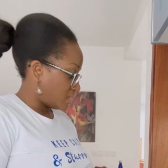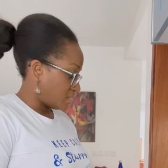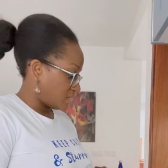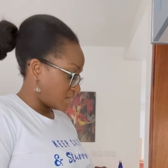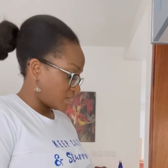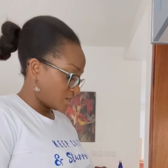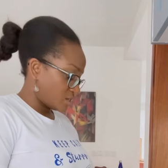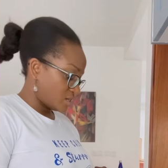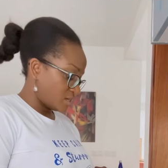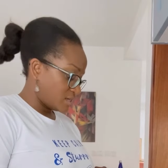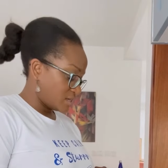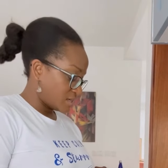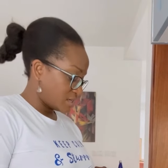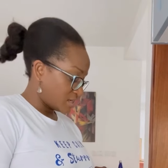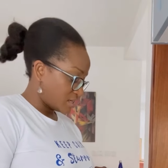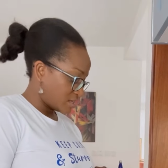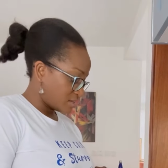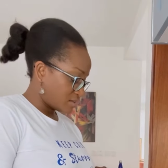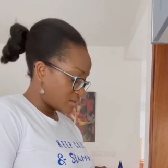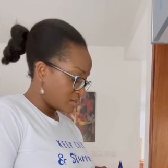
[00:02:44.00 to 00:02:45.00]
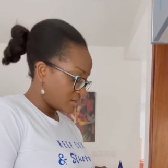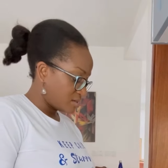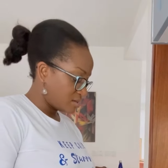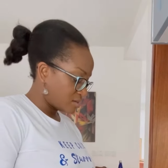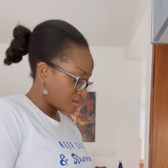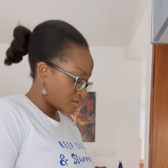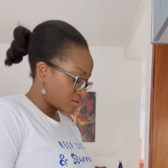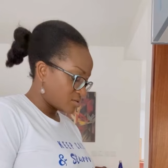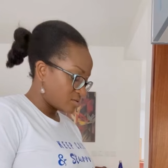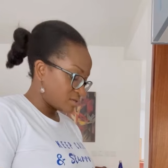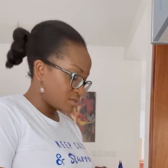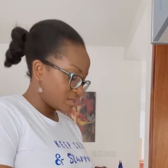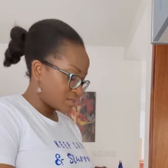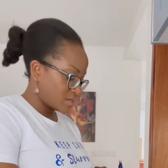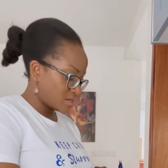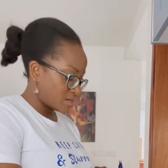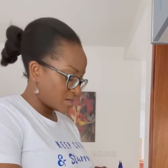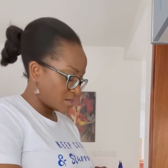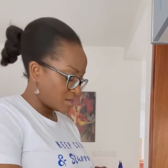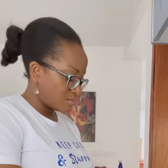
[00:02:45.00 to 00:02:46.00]
actually, I guess this is a good
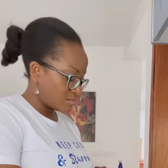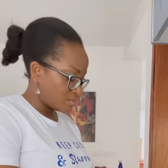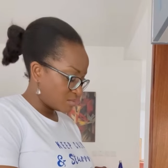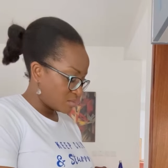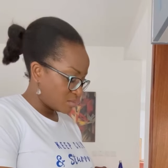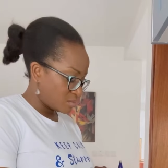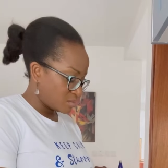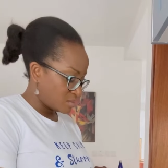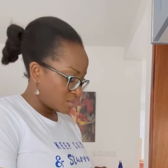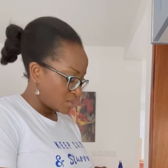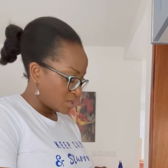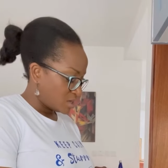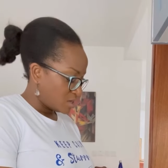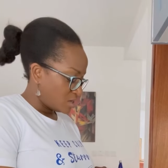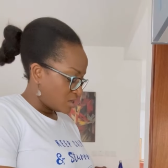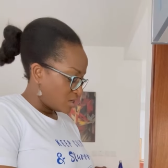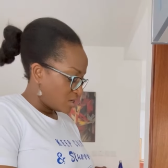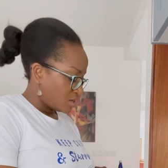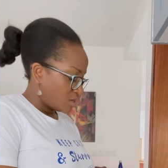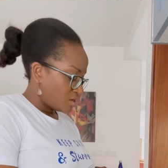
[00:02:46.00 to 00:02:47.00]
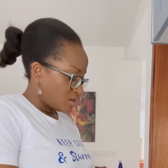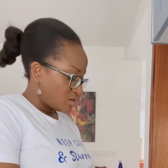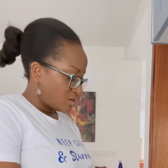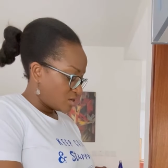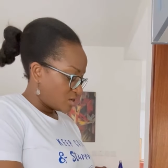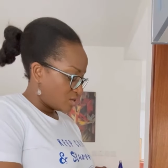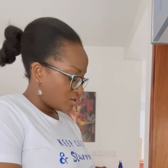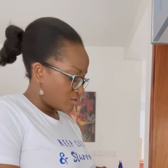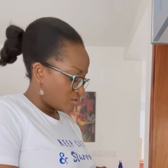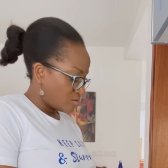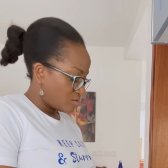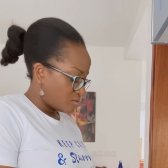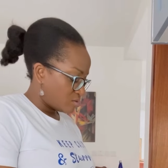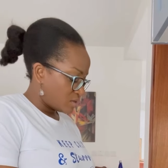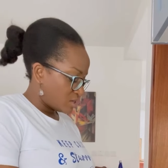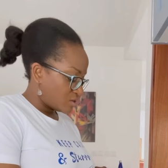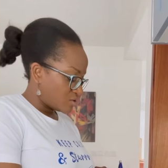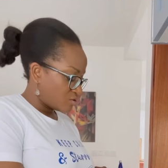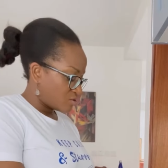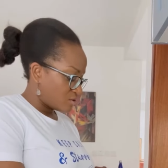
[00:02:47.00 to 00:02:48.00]
time to
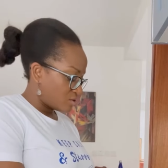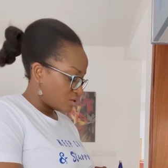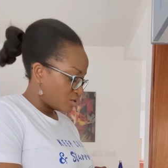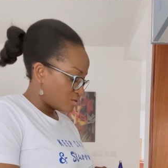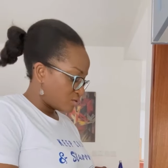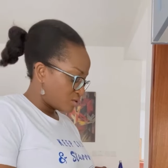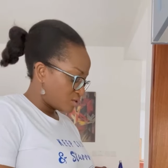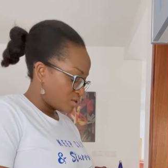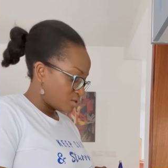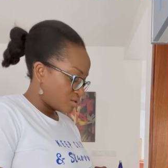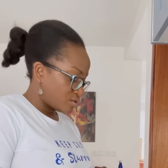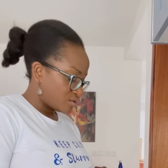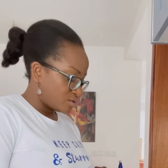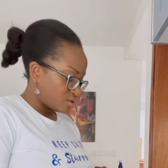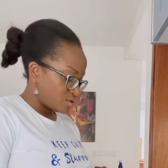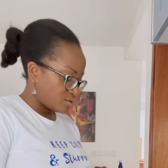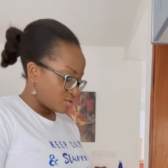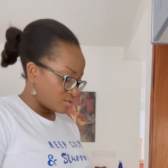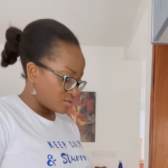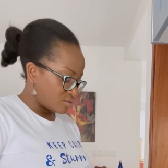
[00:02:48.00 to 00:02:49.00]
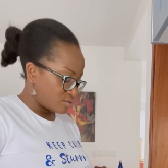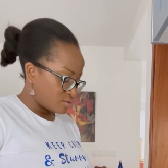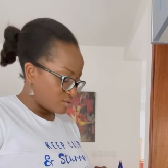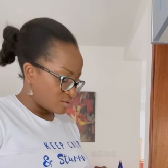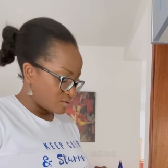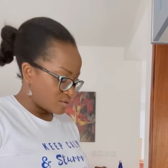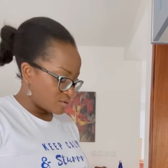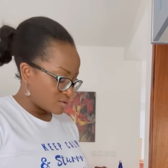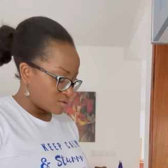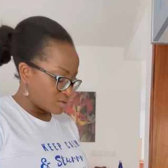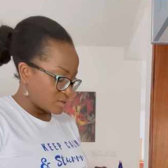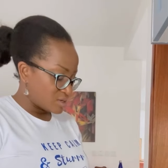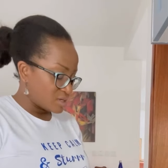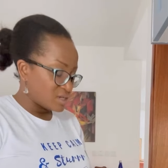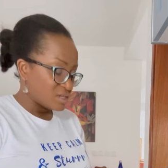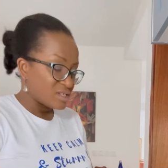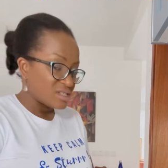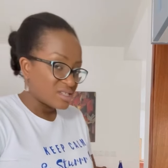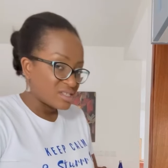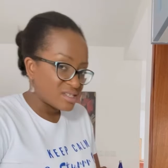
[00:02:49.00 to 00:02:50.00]
introduce you to
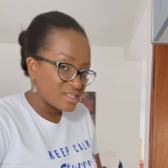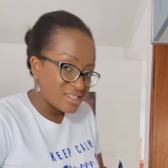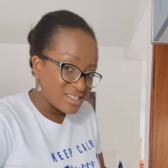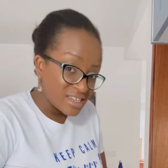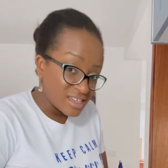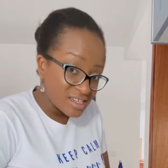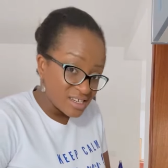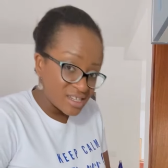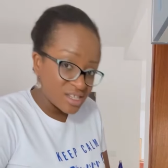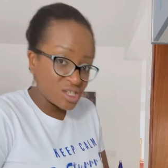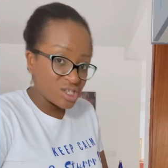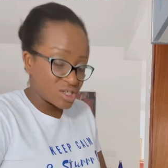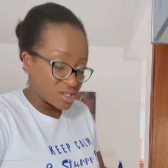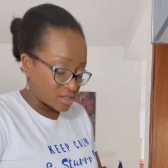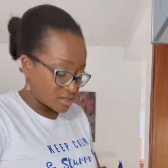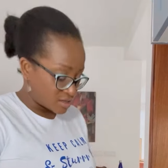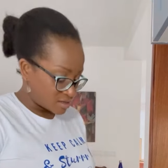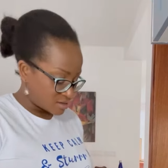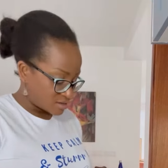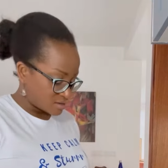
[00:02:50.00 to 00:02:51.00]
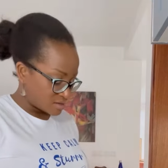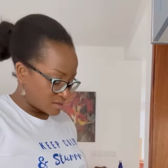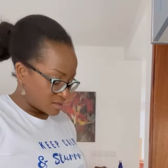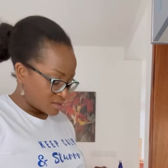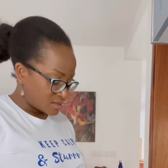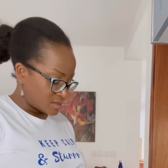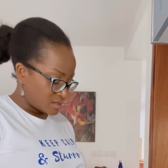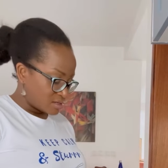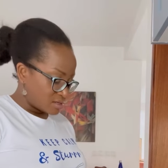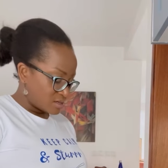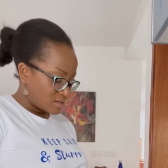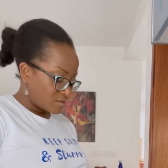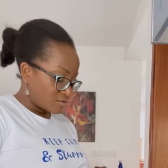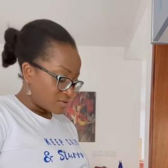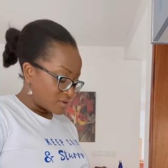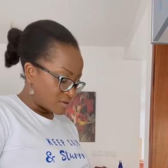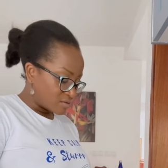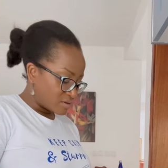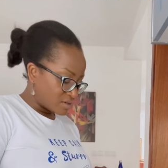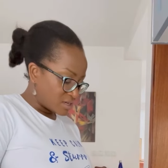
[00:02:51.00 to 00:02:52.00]
the signature
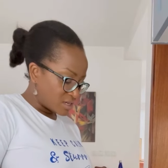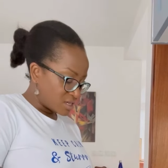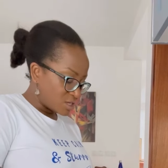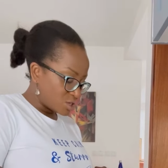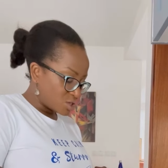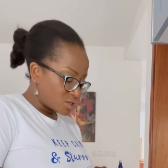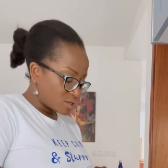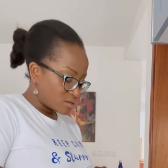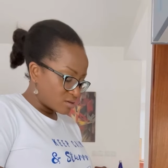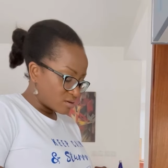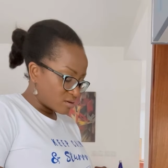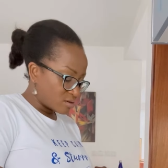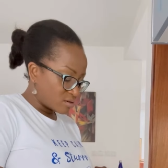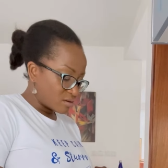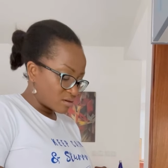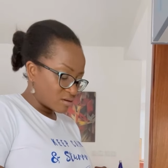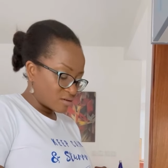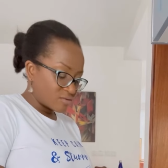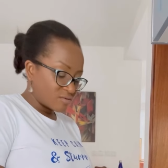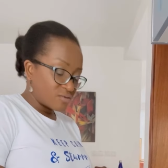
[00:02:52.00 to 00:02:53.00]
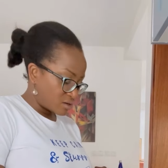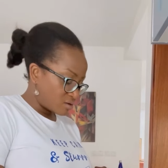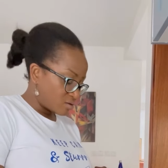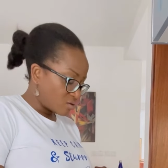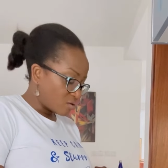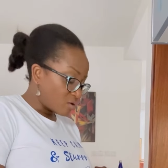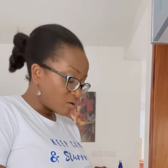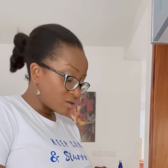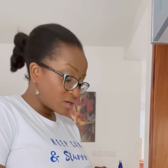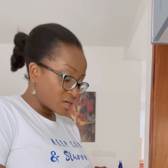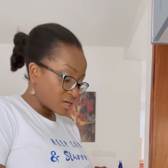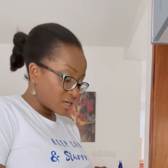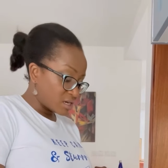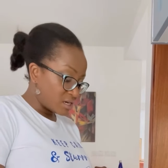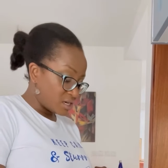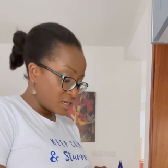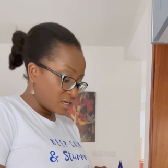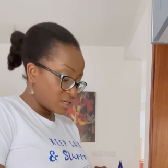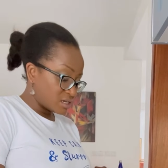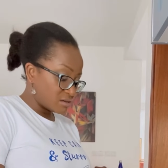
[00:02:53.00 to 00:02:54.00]
foundation of all
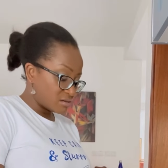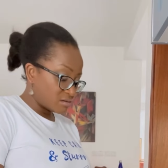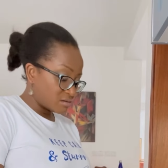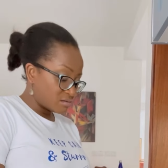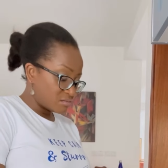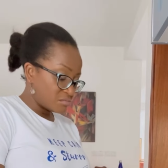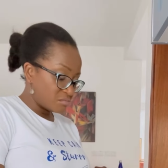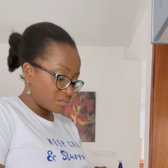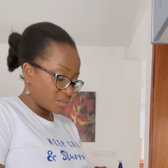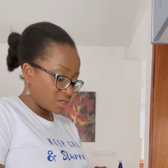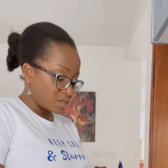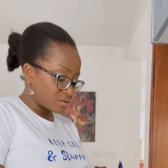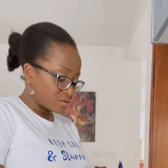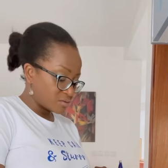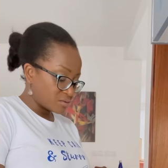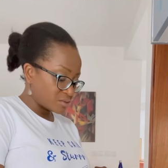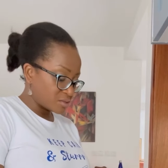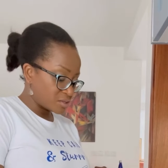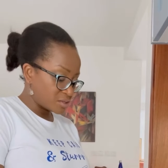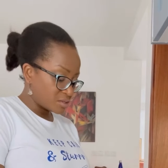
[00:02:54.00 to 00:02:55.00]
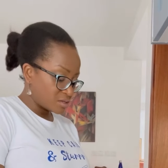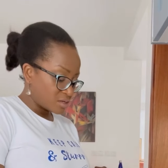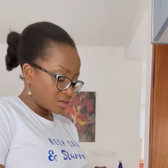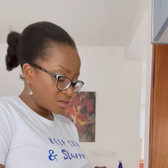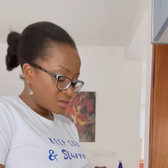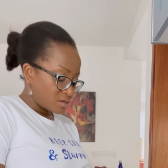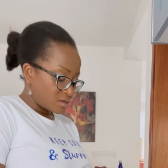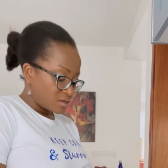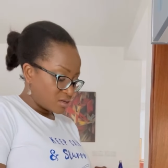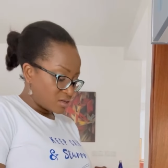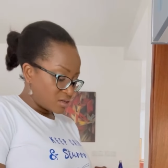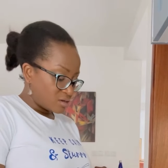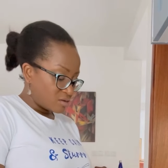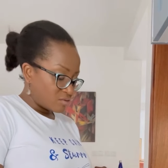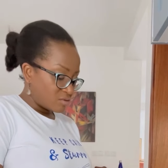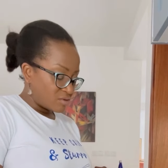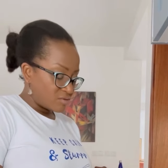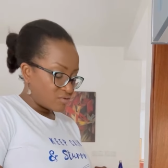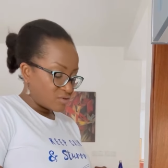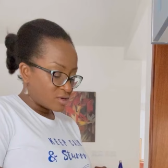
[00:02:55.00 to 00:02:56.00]
Ghanaian meals.
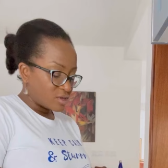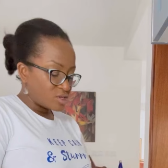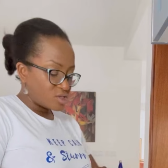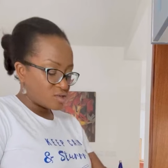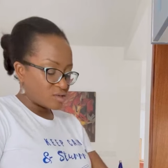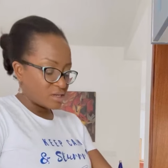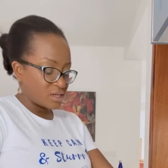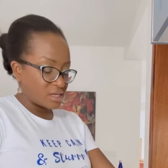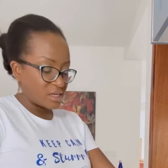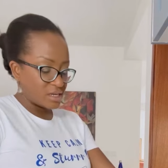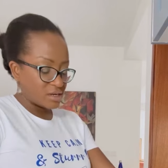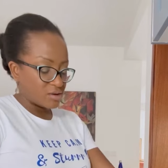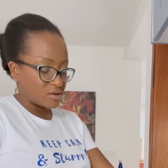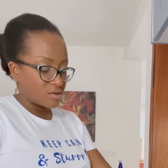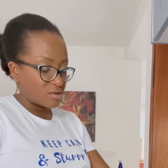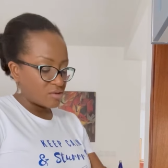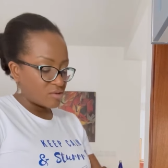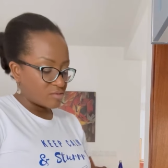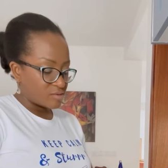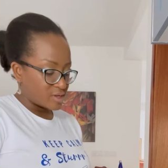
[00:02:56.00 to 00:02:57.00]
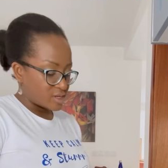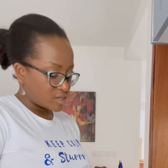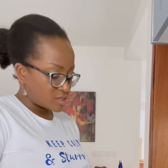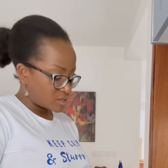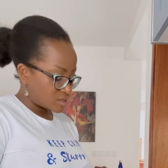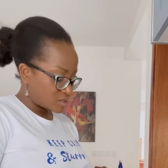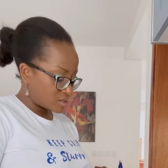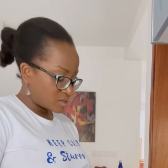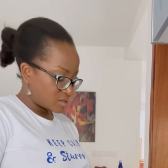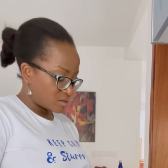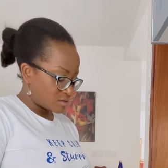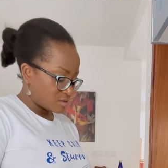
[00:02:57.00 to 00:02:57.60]
We virtually always,